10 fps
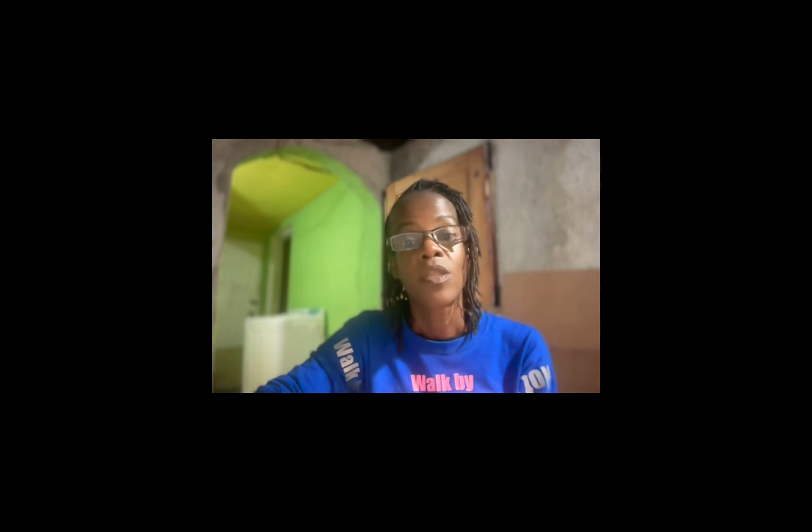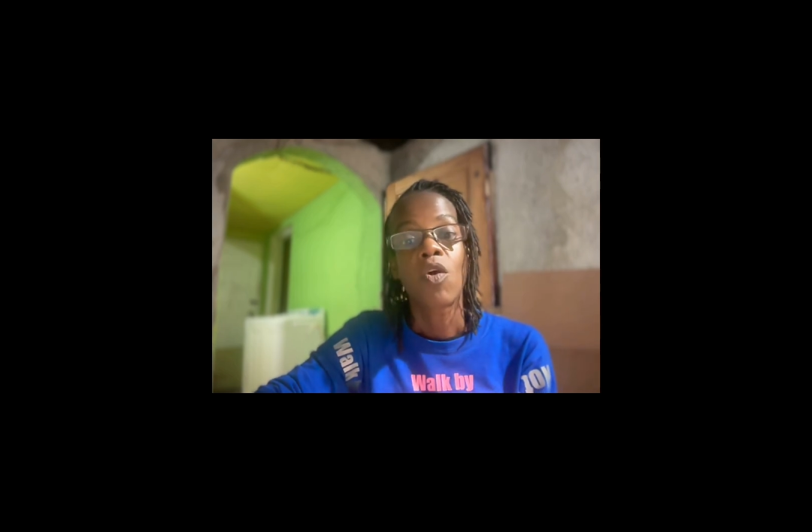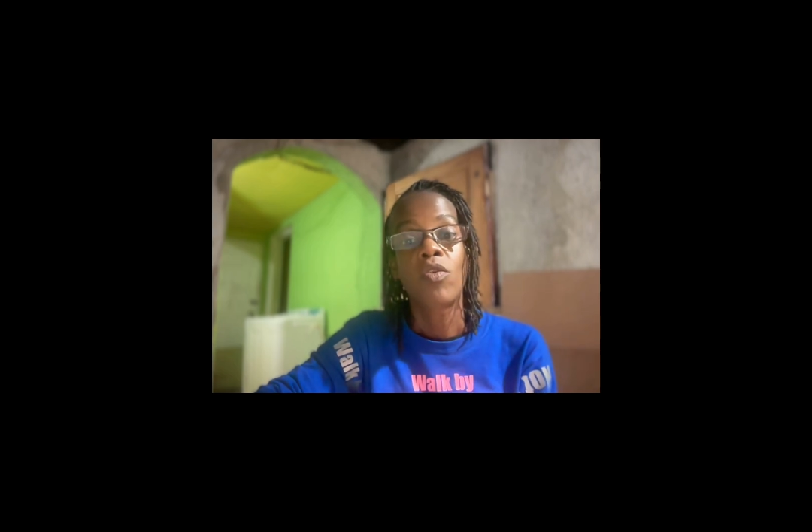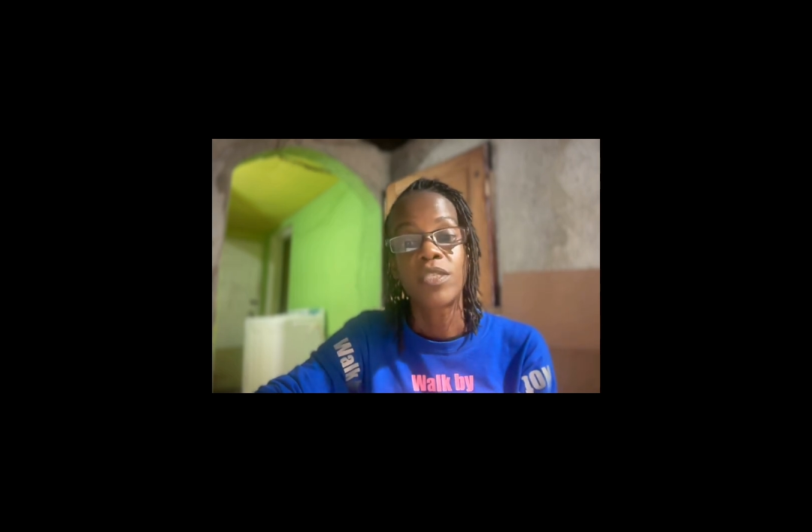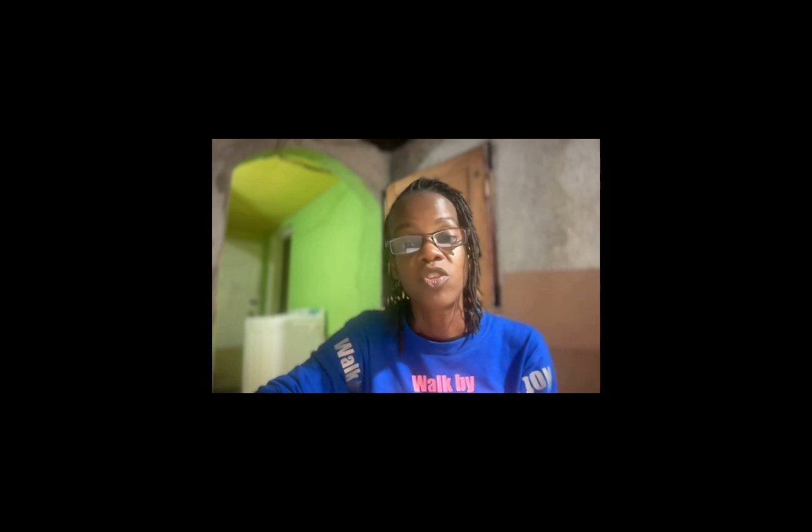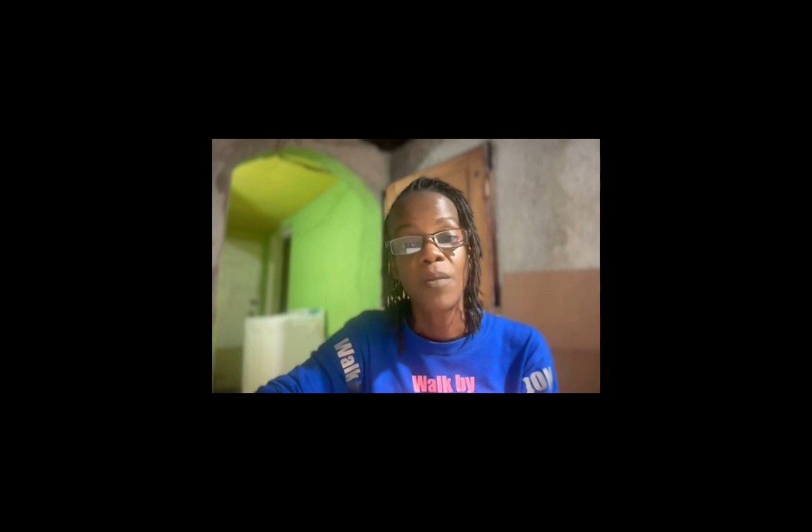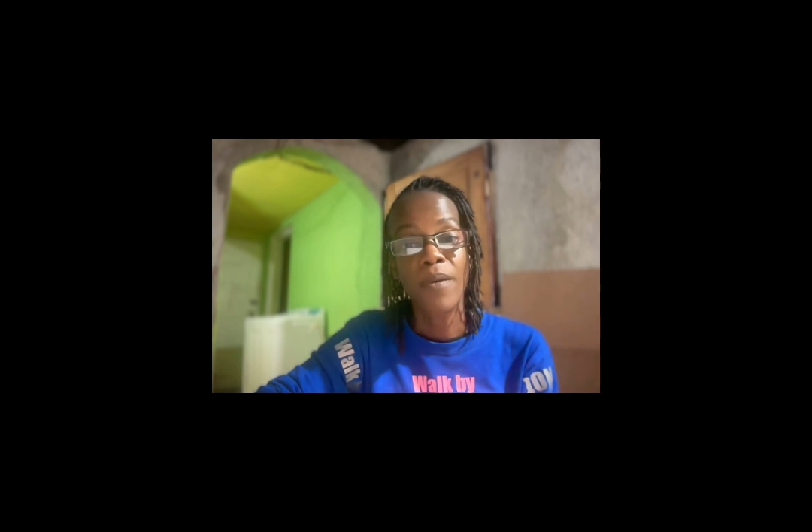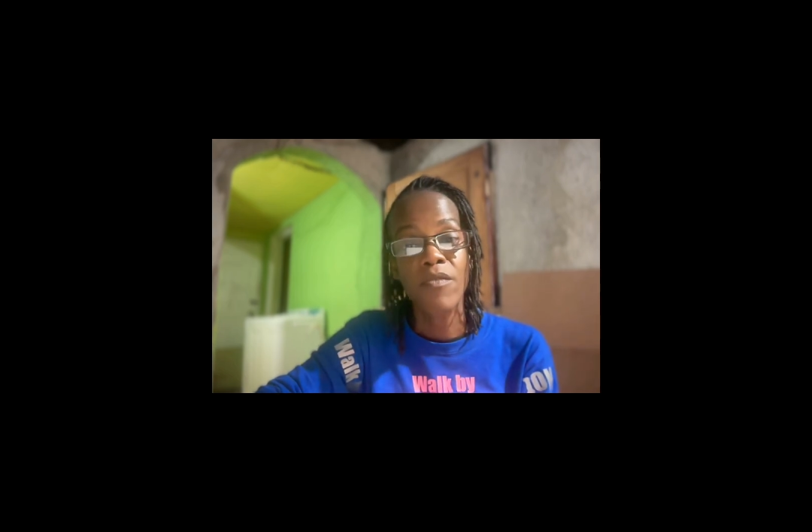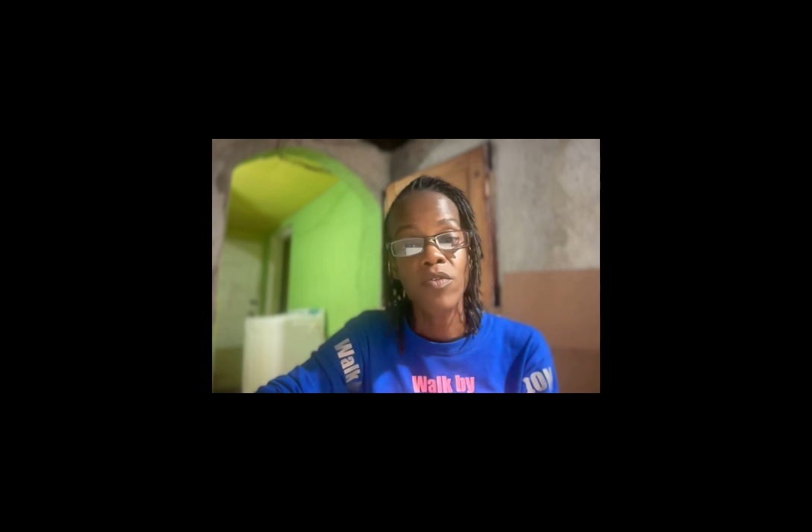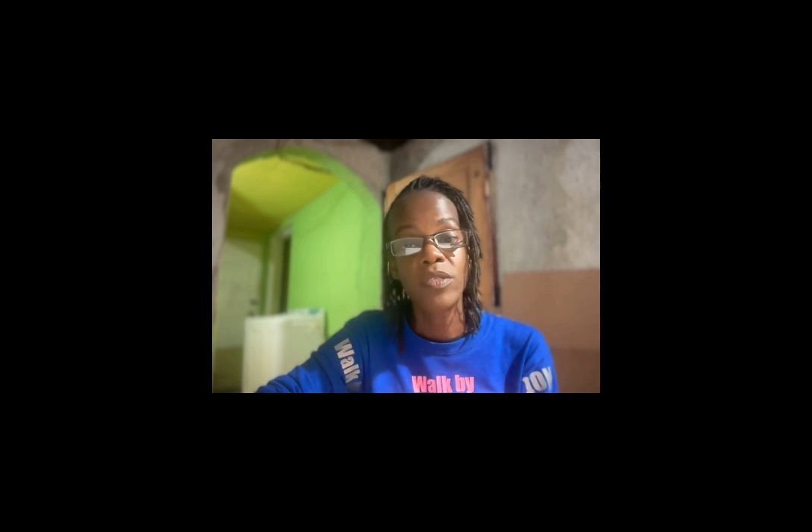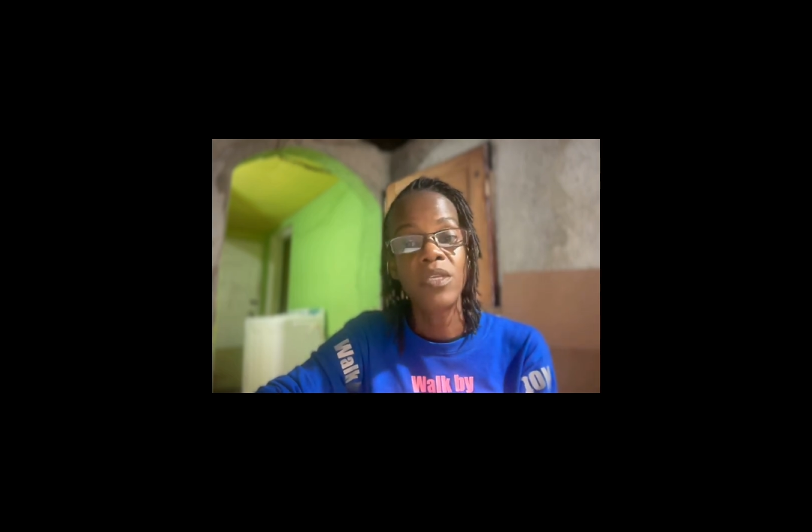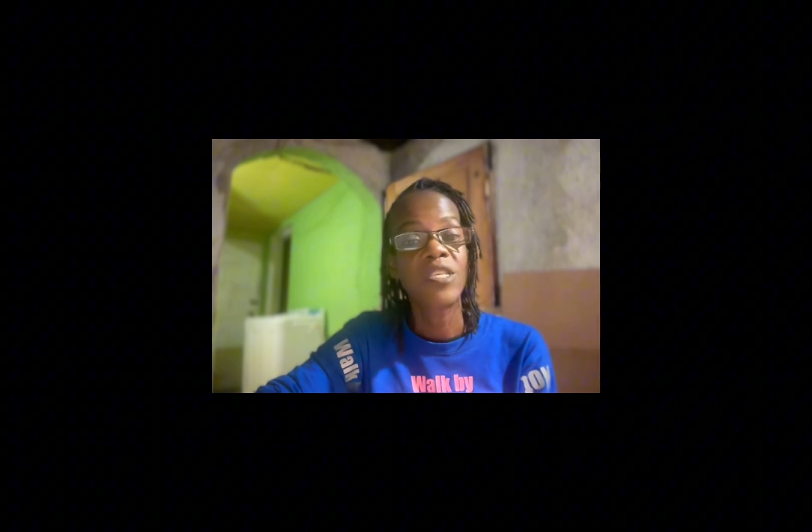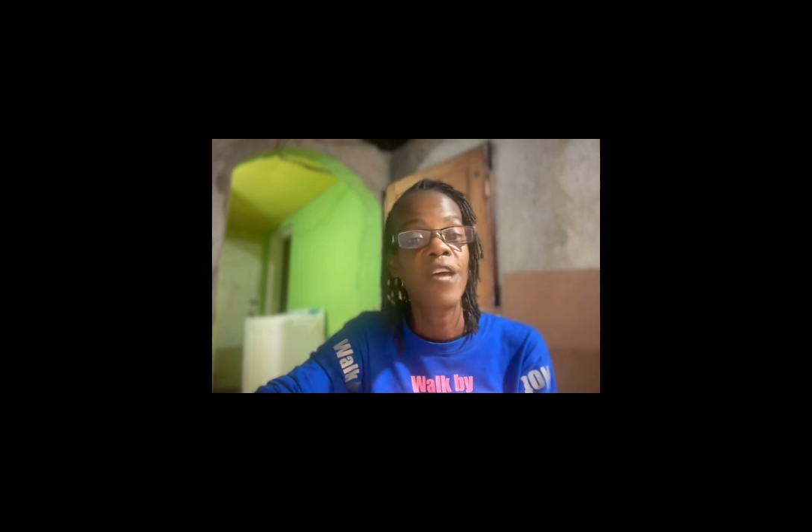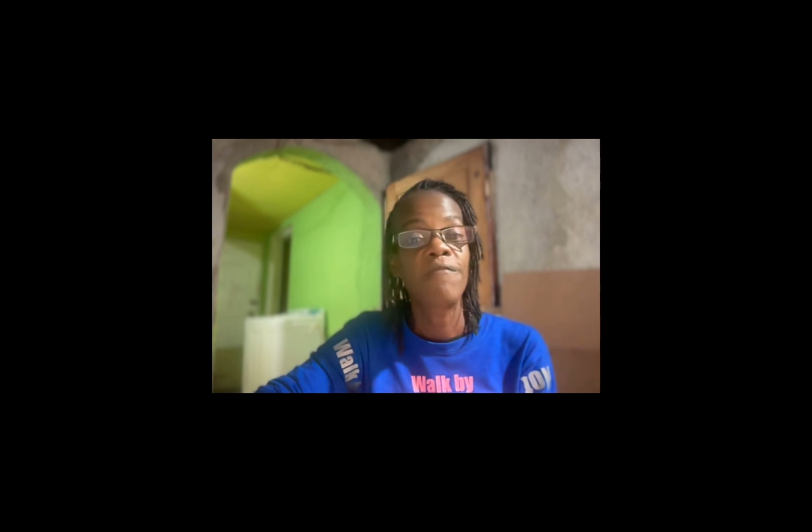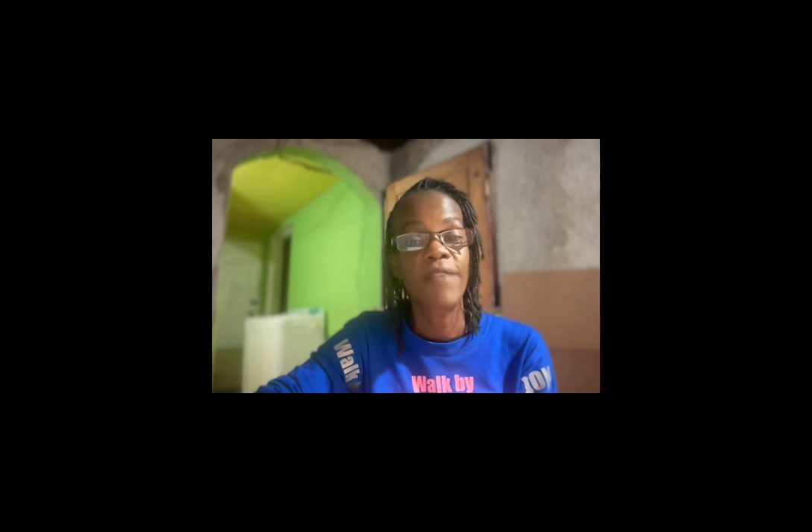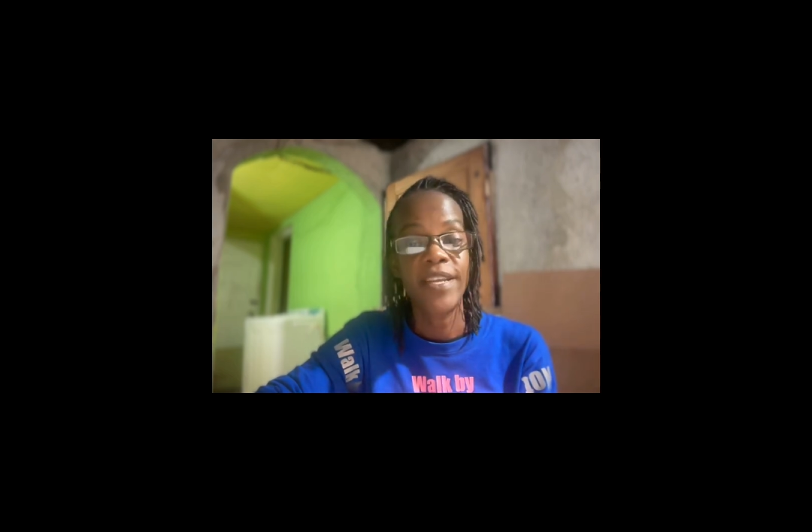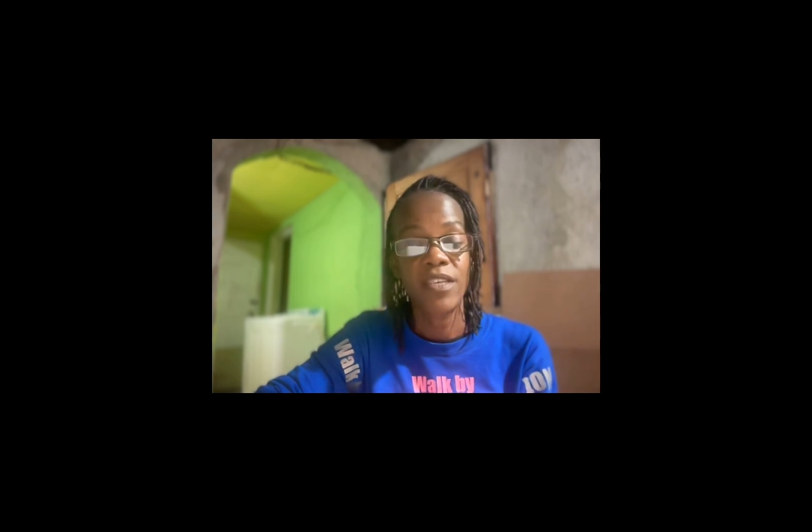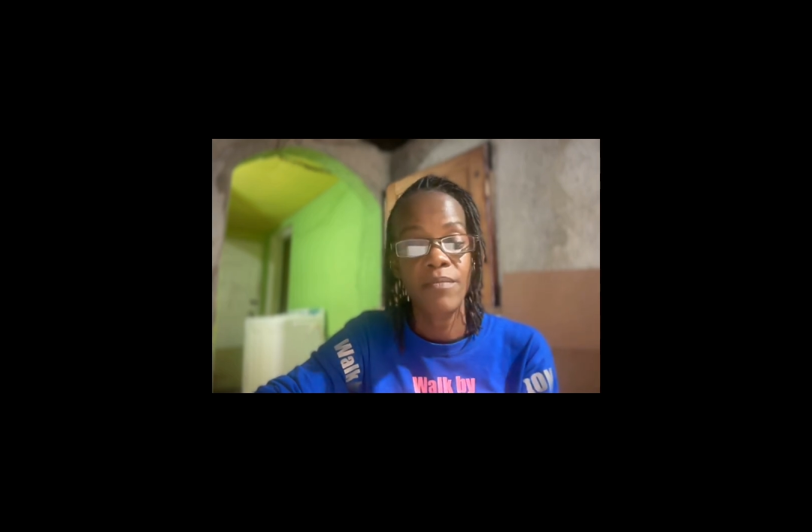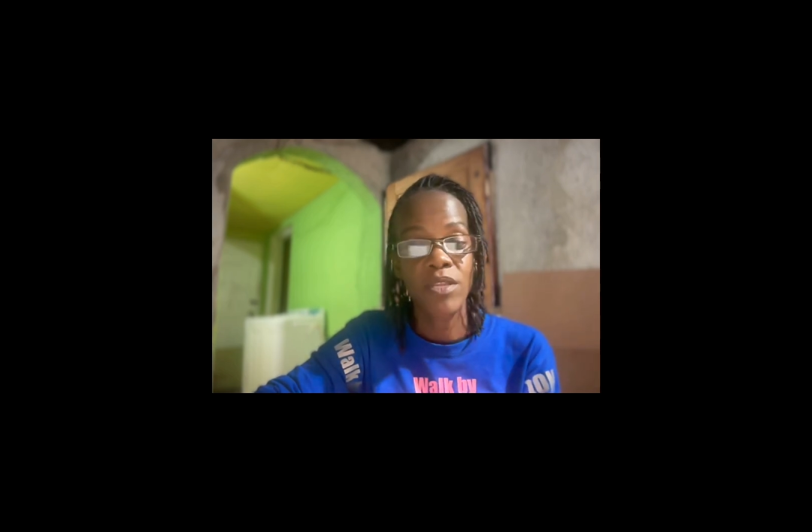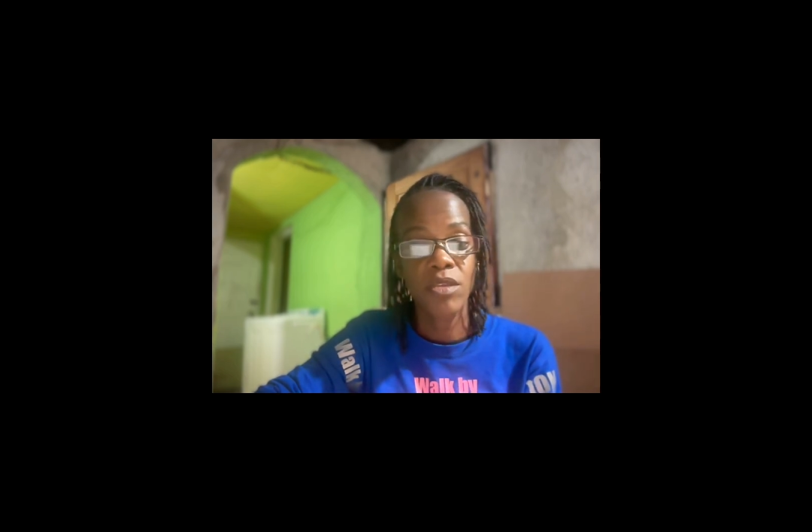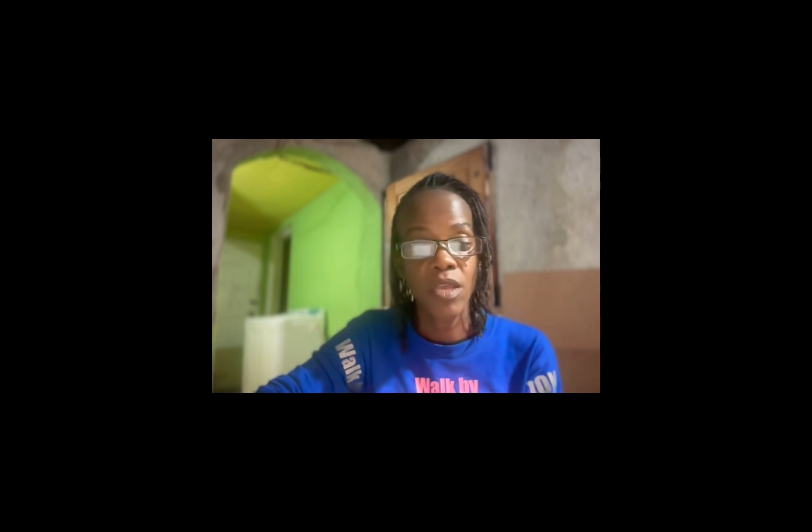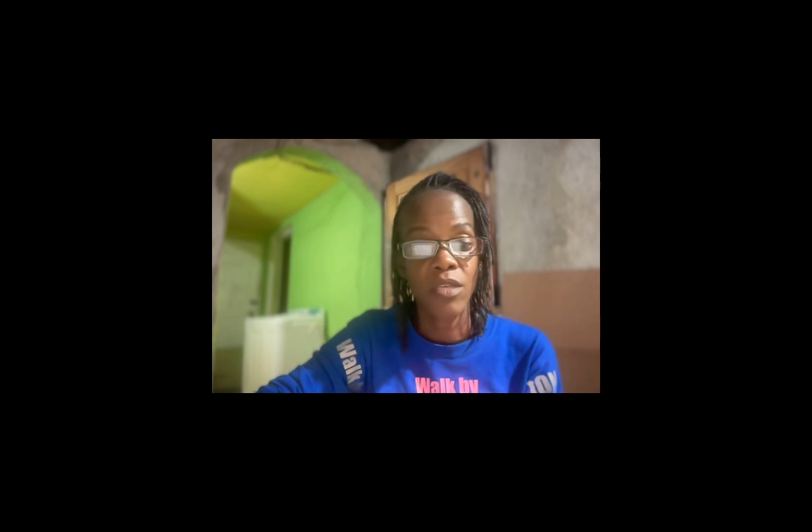osteoporosis and vitamin K.